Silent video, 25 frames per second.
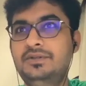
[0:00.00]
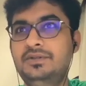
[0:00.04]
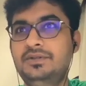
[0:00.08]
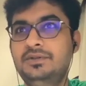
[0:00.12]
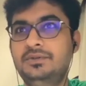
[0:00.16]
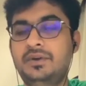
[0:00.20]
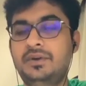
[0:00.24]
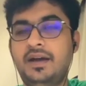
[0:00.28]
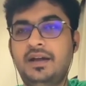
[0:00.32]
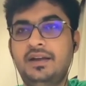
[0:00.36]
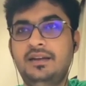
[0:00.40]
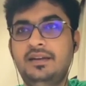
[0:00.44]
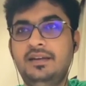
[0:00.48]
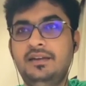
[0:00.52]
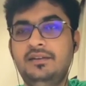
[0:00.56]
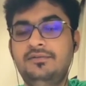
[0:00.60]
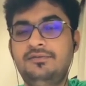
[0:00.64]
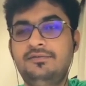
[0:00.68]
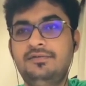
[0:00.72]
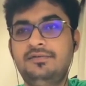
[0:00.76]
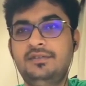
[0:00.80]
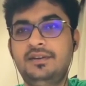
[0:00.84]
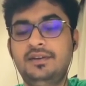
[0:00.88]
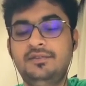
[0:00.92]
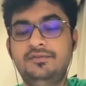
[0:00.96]
you? And
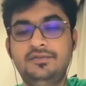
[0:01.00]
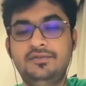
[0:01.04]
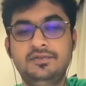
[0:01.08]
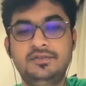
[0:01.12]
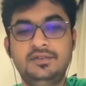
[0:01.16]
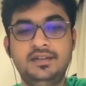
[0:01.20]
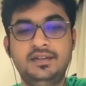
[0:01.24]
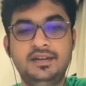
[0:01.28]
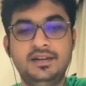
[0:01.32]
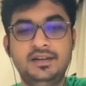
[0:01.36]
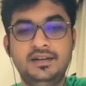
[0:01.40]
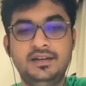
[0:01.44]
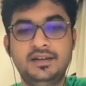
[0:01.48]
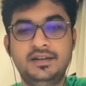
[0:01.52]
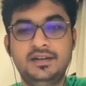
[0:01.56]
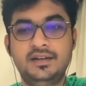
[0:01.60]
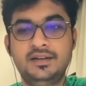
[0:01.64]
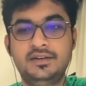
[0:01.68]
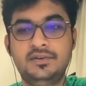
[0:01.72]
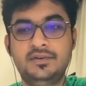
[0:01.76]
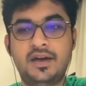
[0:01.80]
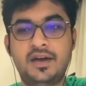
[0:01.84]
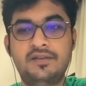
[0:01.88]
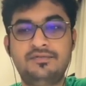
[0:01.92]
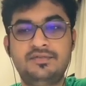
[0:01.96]
if you think
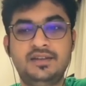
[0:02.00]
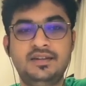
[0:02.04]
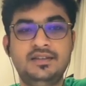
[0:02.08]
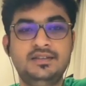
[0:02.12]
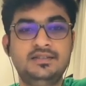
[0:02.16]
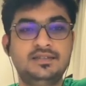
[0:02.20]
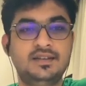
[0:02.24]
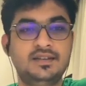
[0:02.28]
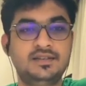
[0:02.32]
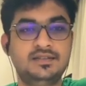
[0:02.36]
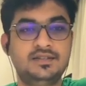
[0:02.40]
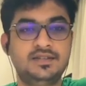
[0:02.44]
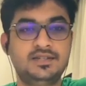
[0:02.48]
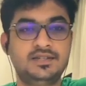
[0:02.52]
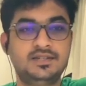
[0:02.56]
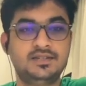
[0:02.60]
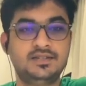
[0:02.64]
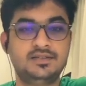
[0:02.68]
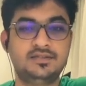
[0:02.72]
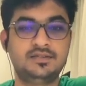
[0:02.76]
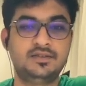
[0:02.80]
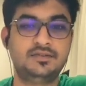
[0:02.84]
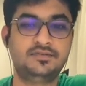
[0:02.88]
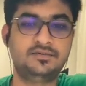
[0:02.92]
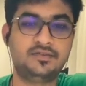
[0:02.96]
you have any
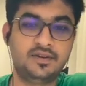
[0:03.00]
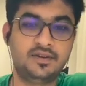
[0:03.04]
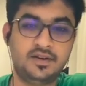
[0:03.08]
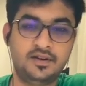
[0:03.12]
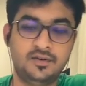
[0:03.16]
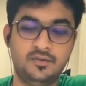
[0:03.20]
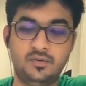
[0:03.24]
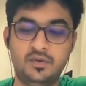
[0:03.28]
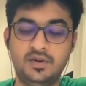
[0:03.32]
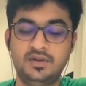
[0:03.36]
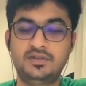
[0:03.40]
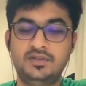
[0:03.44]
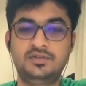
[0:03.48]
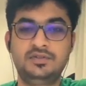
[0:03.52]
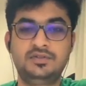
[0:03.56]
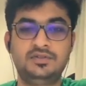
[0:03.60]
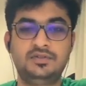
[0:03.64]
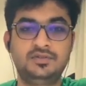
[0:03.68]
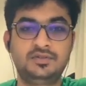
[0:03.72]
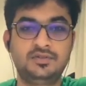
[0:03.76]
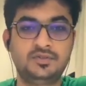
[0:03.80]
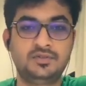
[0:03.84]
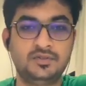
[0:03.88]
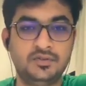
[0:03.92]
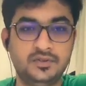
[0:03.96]
suggestions of what
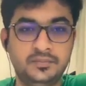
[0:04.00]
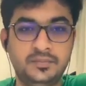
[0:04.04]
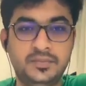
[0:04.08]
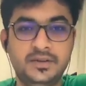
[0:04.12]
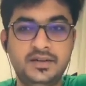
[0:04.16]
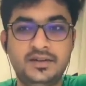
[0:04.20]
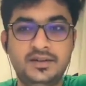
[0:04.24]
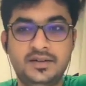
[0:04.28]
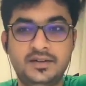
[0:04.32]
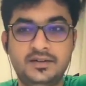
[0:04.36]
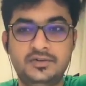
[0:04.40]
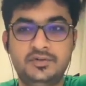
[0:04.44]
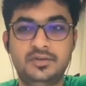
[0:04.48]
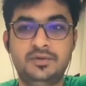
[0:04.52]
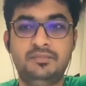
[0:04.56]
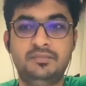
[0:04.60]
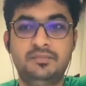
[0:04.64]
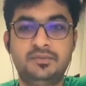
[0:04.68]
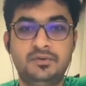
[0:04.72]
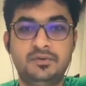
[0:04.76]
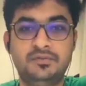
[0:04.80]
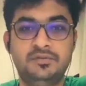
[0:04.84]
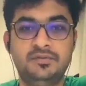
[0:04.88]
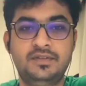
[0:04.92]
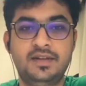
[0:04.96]
could be done to
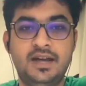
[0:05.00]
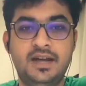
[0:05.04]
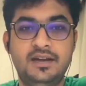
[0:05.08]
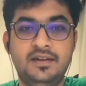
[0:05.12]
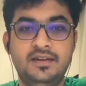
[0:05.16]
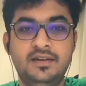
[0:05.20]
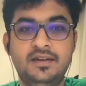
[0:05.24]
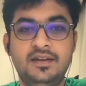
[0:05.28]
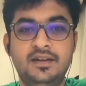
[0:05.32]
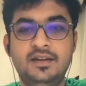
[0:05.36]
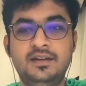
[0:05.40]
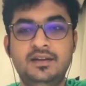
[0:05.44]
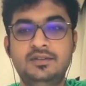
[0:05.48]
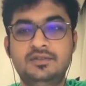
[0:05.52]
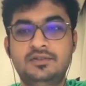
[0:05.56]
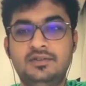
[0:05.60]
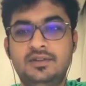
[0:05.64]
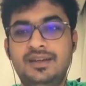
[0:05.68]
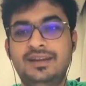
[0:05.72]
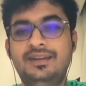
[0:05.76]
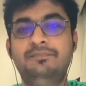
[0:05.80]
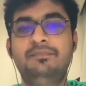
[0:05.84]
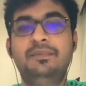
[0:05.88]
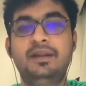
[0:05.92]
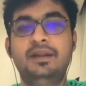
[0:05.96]
improve that so that
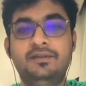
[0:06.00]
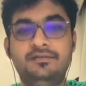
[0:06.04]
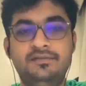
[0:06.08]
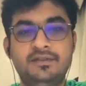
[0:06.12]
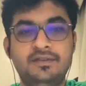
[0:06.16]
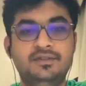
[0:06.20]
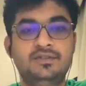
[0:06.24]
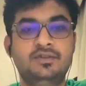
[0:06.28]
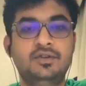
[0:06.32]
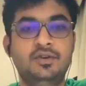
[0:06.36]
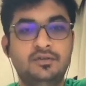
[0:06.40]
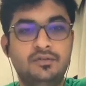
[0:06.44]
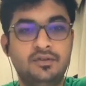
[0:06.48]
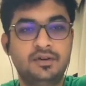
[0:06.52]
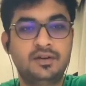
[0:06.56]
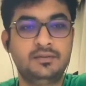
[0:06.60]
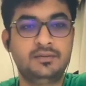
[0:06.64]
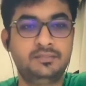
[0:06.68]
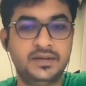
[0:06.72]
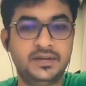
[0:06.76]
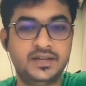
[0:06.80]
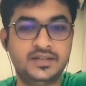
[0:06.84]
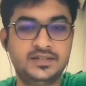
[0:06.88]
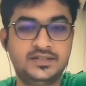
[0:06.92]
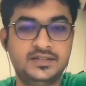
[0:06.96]
it benefits the overall
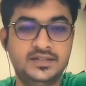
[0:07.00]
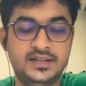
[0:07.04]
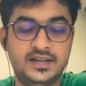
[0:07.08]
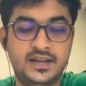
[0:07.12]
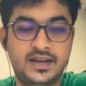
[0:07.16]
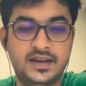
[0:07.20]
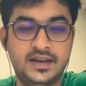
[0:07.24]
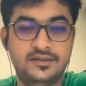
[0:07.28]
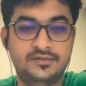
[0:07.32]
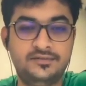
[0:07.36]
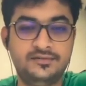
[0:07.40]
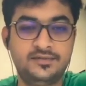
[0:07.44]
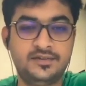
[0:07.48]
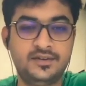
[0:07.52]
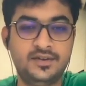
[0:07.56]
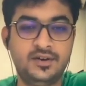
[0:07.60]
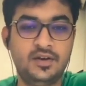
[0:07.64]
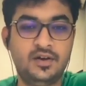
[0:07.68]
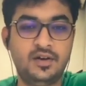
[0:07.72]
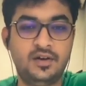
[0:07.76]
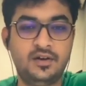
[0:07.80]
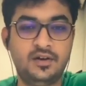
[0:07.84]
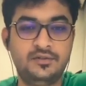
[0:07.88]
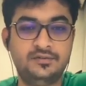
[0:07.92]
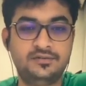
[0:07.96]
PhD life
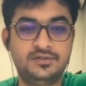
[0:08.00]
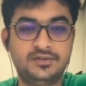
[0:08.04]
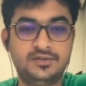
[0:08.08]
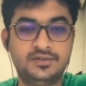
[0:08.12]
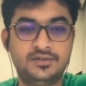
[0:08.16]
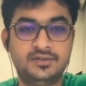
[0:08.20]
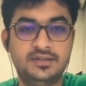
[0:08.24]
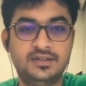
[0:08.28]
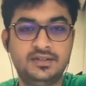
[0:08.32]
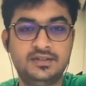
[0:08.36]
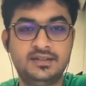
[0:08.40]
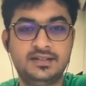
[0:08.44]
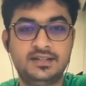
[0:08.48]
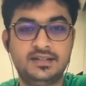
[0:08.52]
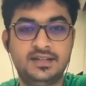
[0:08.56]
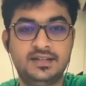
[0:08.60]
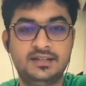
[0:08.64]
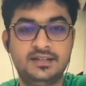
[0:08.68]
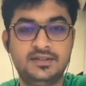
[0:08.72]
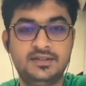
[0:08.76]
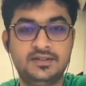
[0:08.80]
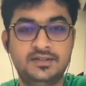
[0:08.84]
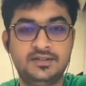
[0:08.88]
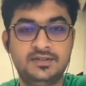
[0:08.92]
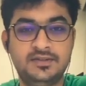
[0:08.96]
of students in
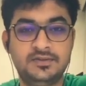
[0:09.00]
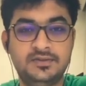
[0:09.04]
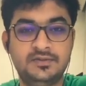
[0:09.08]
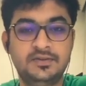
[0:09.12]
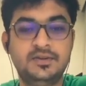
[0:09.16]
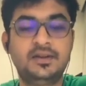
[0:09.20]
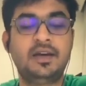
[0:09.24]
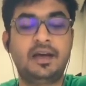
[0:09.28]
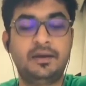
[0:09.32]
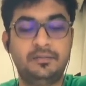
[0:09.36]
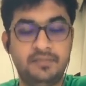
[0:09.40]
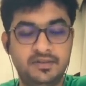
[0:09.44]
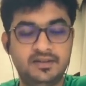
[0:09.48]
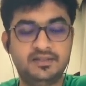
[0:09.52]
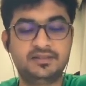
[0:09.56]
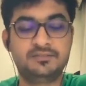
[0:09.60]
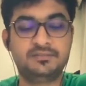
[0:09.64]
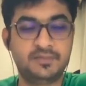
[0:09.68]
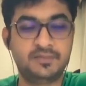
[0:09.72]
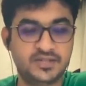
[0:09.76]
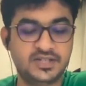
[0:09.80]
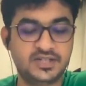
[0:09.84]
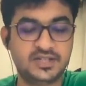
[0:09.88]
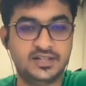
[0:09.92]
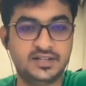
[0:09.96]
NTU. I mean,
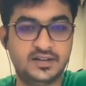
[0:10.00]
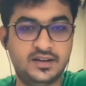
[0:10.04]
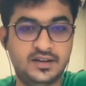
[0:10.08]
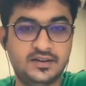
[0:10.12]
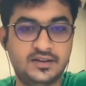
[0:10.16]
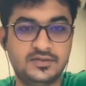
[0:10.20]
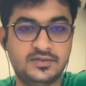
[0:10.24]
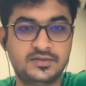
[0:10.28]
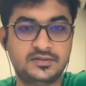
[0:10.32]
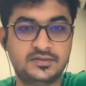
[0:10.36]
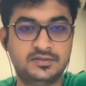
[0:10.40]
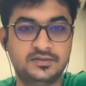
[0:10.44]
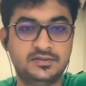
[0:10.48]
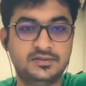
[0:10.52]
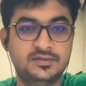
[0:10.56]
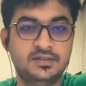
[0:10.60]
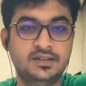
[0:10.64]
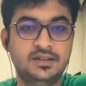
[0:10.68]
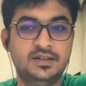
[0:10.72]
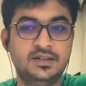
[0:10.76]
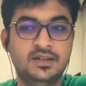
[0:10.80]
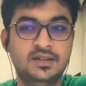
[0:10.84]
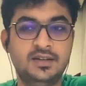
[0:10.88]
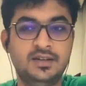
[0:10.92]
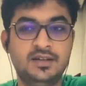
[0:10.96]
especially in our school.
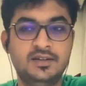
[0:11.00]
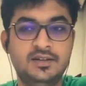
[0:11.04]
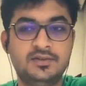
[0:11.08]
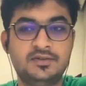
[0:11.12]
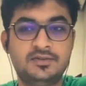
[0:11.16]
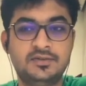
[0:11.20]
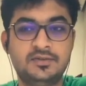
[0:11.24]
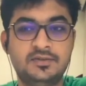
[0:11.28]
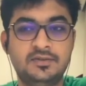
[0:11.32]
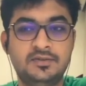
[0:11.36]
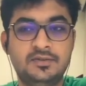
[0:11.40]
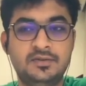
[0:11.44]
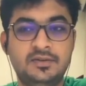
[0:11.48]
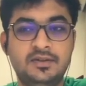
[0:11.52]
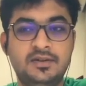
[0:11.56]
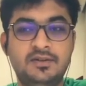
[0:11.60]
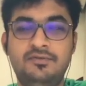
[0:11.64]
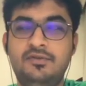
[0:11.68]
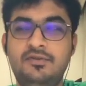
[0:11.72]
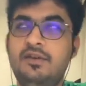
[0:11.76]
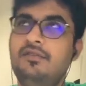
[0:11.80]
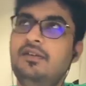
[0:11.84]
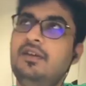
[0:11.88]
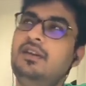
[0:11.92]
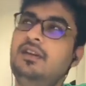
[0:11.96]
So if you
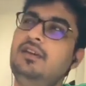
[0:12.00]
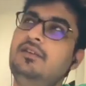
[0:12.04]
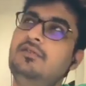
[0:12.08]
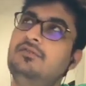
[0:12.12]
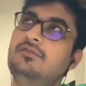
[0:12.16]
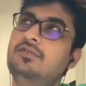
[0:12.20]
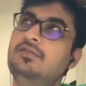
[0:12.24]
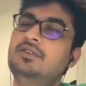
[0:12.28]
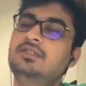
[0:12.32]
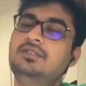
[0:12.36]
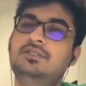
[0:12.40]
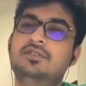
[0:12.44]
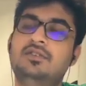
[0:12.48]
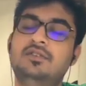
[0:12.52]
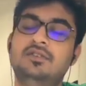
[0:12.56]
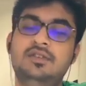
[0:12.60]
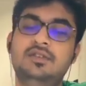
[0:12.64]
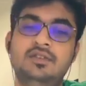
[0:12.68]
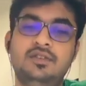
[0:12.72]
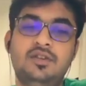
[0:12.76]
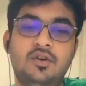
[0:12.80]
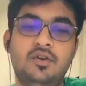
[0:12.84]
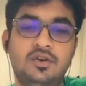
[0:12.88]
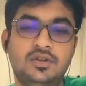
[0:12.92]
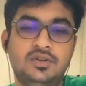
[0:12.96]
have any words on
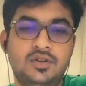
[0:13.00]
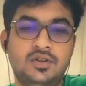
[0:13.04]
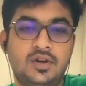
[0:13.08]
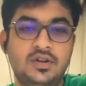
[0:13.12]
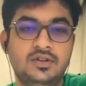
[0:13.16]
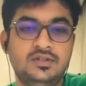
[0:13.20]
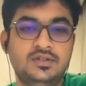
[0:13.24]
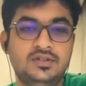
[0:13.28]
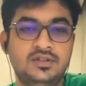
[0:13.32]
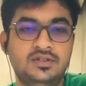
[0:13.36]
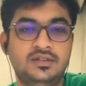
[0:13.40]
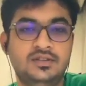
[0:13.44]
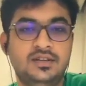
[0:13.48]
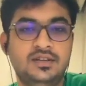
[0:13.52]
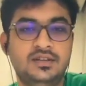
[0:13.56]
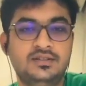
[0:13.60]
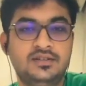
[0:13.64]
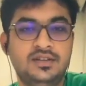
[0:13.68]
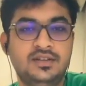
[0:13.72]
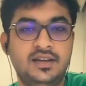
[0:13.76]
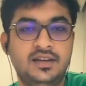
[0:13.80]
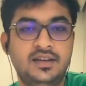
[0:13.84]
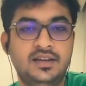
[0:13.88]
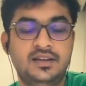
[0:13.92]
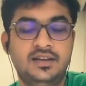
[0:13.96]
or thoughts on this,
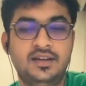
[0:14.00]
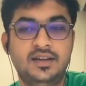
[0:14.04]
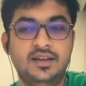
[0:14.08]
like